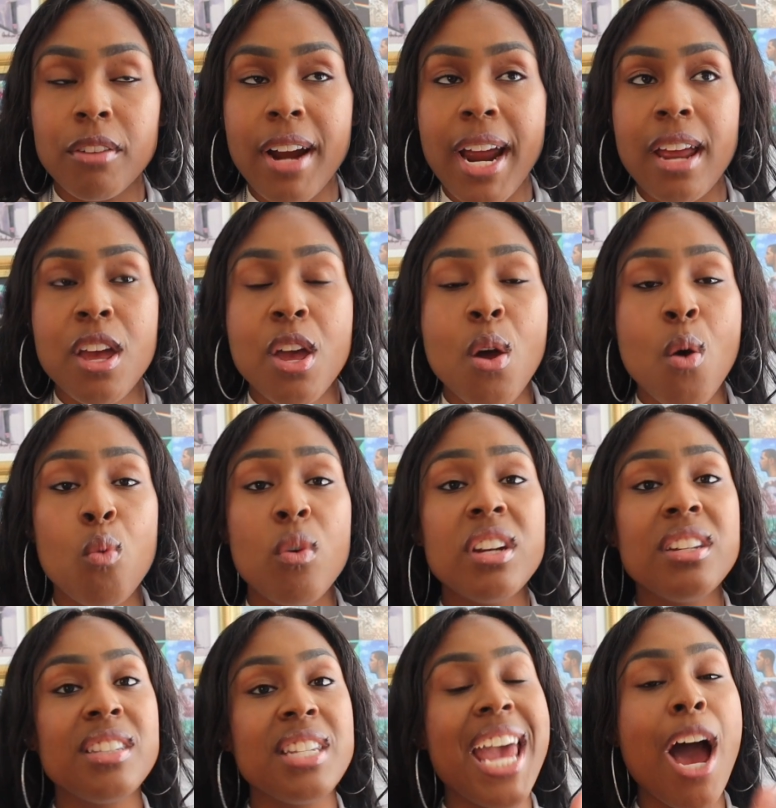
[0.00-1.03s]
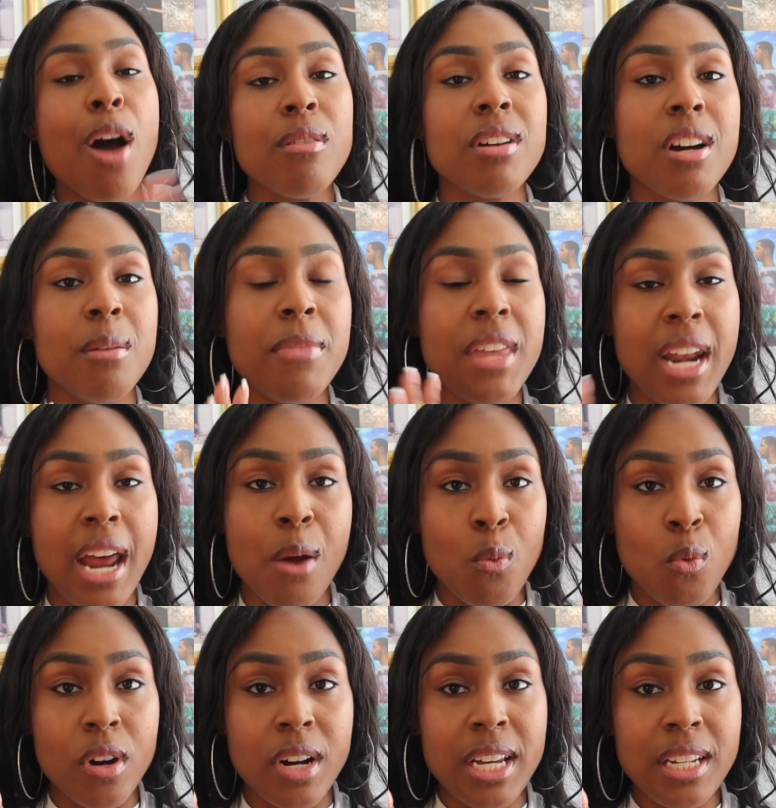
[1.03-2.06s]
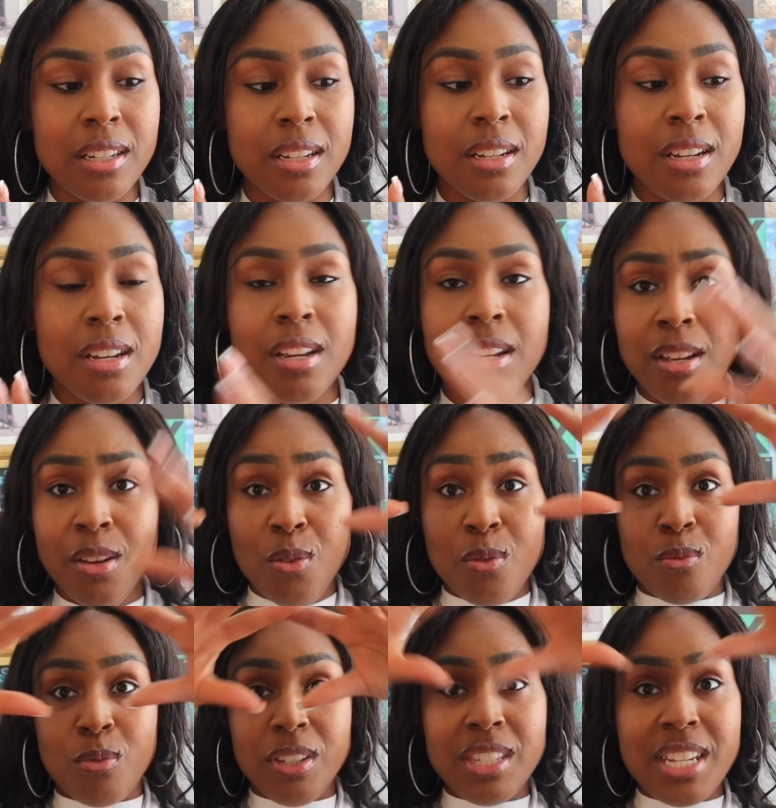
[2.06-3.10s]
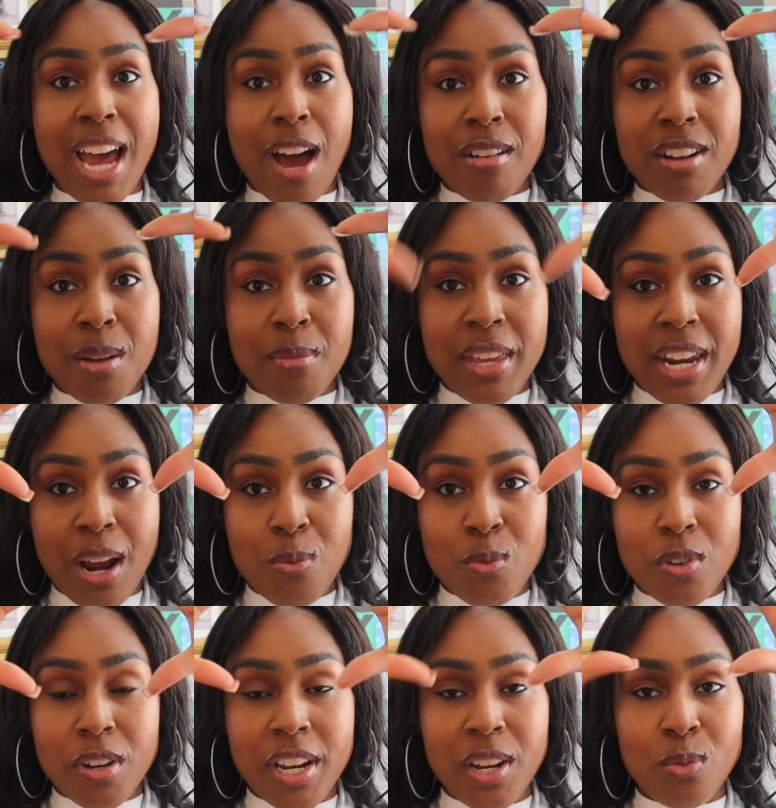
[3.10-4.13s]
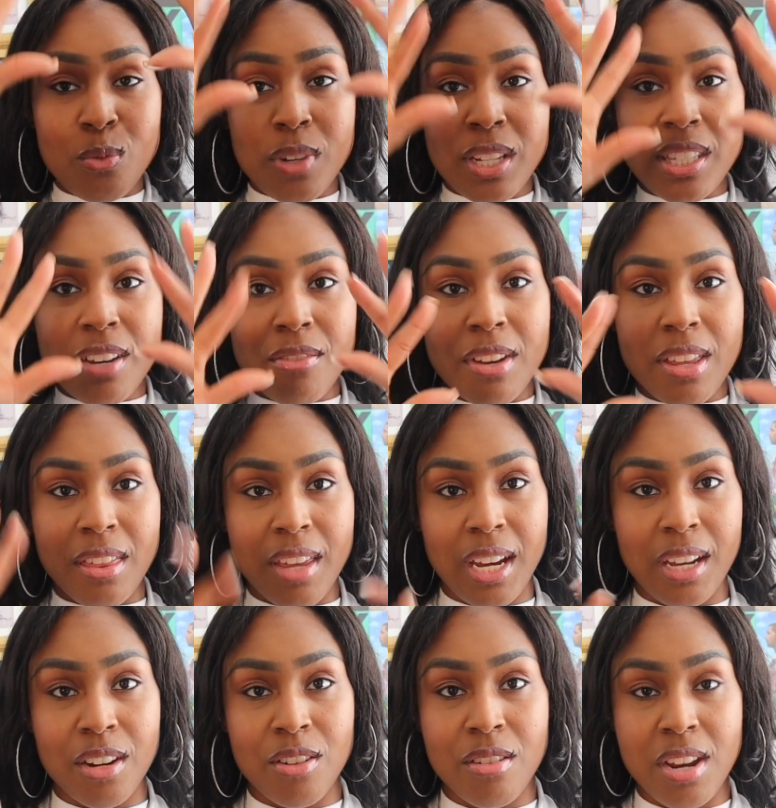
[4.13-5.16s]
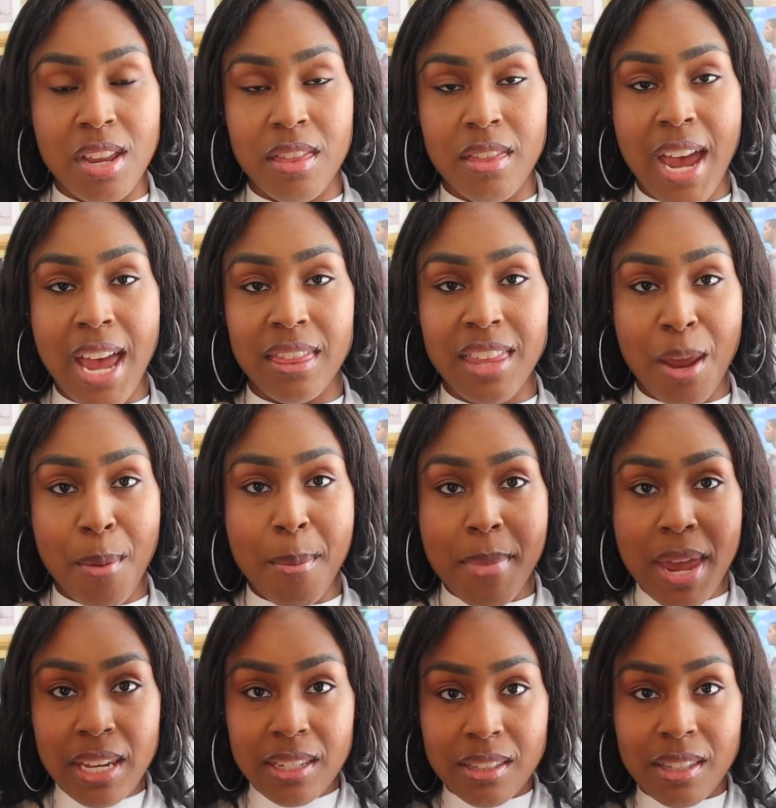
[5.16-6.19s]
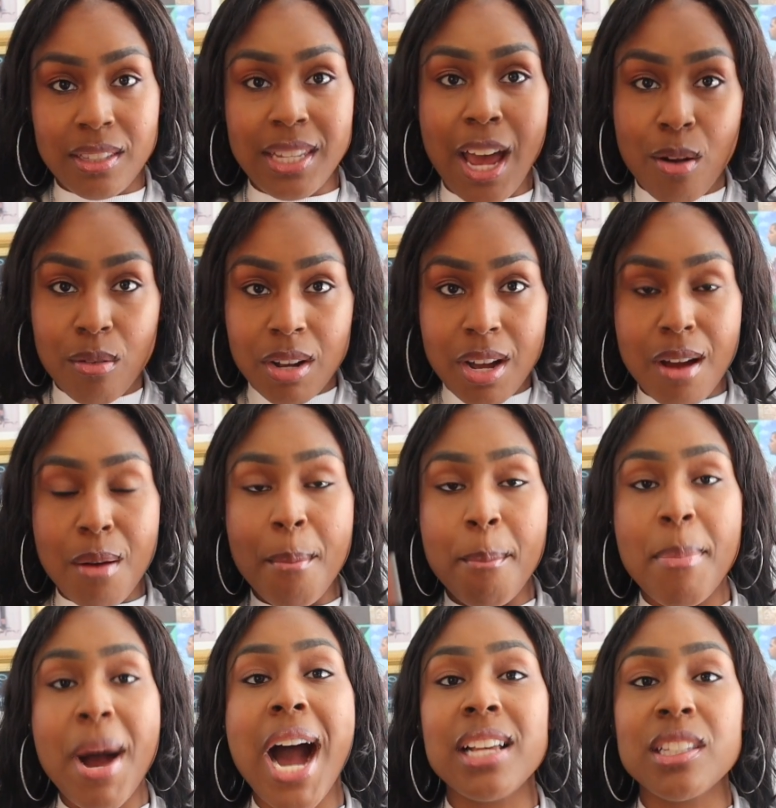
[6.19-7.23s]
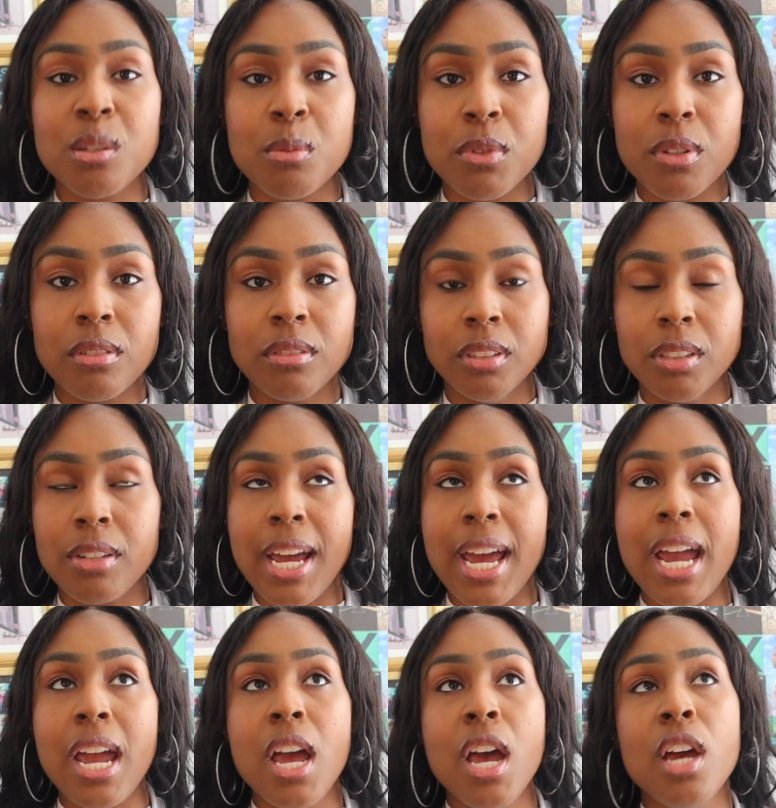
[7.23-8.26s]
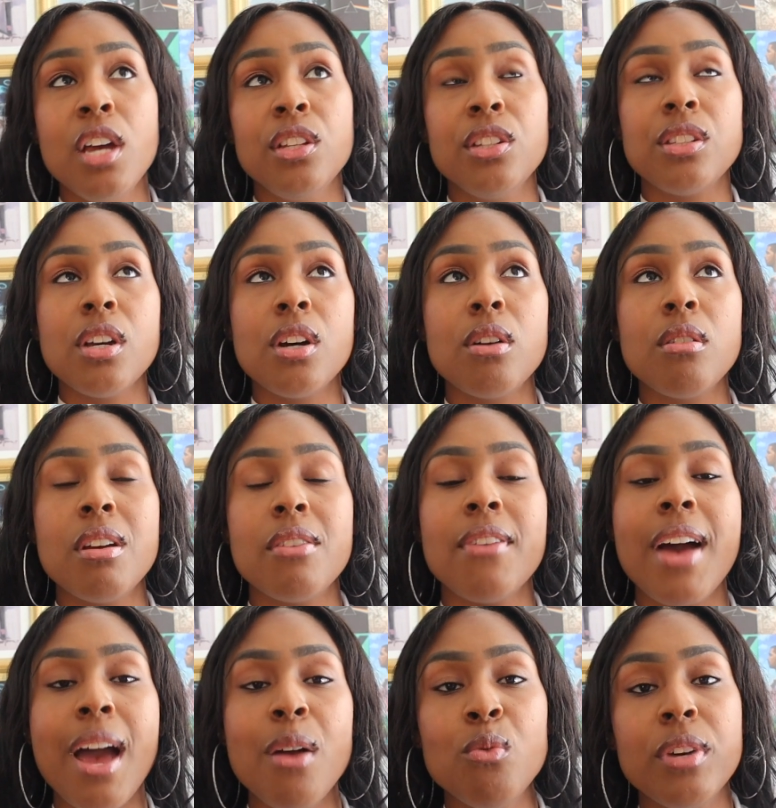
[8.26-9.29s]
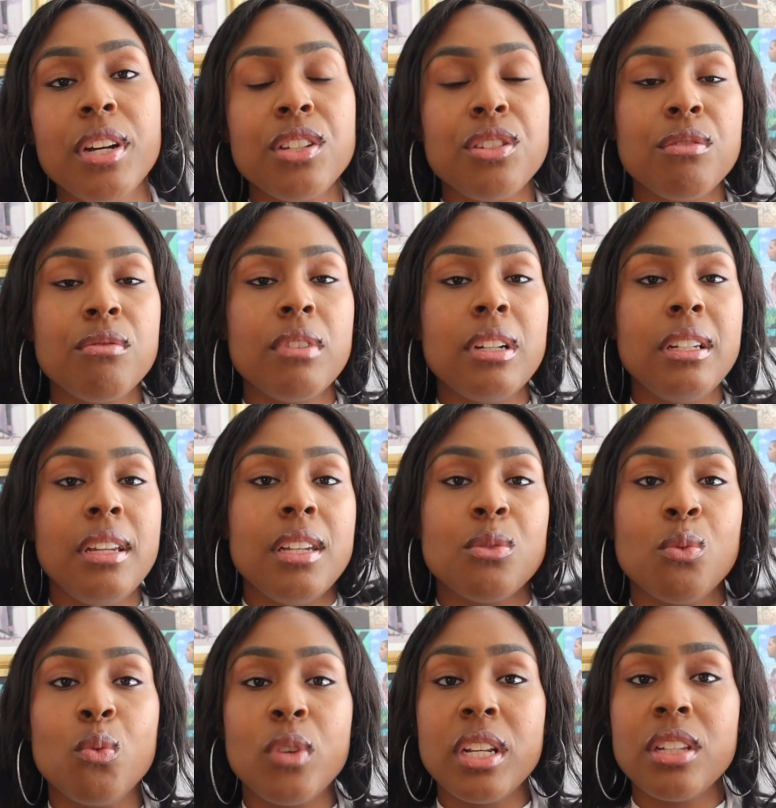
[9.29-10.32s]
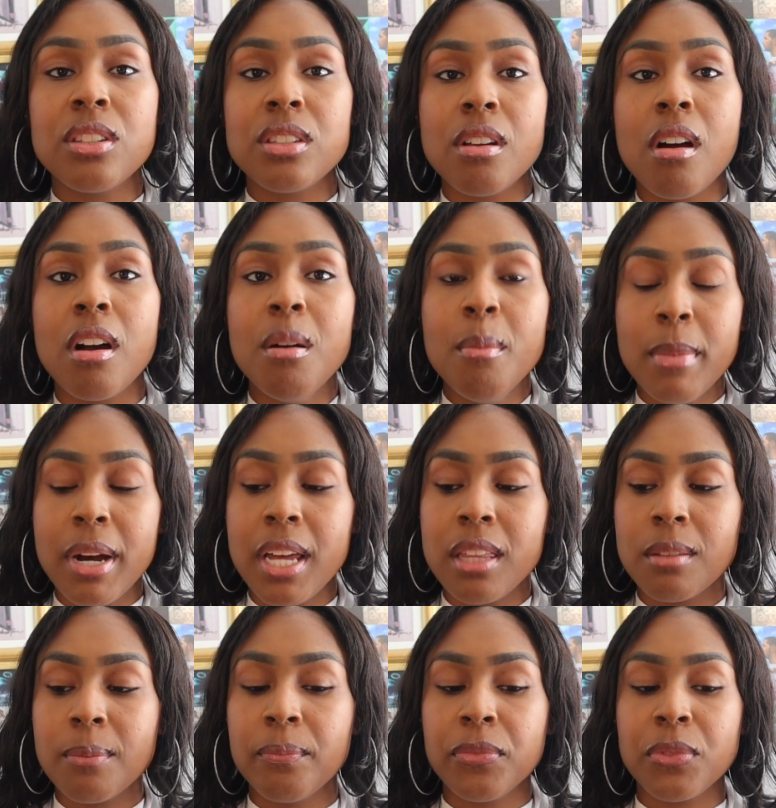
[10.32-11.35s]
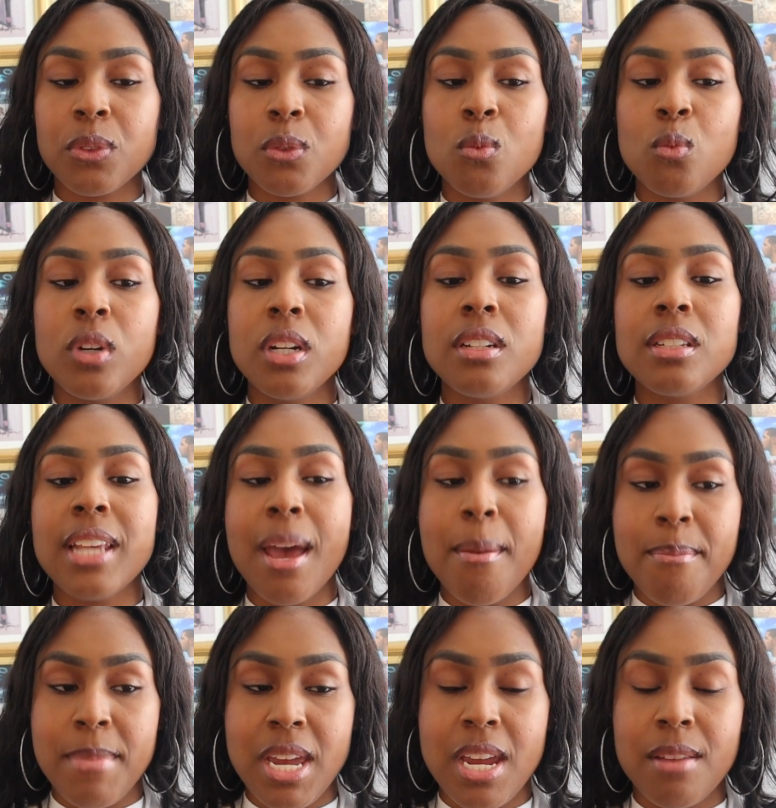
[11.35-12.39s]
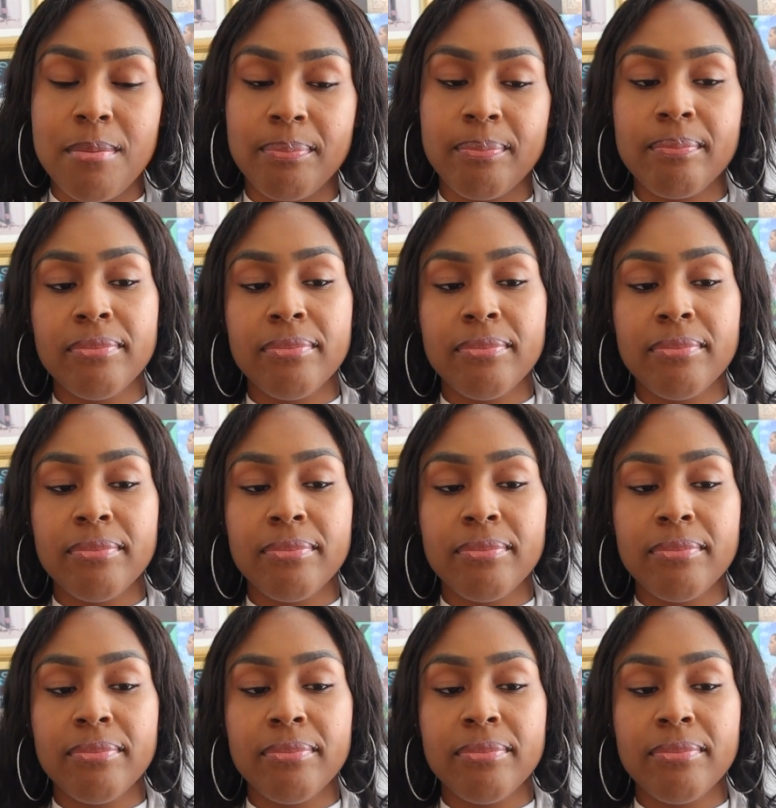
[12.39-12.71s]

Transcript: All right. What is the outcome that I want? What's the outcome that I want? What's everything underneath that makes this outcome possible? Okay. So if I want to release one song a month, what does that mean?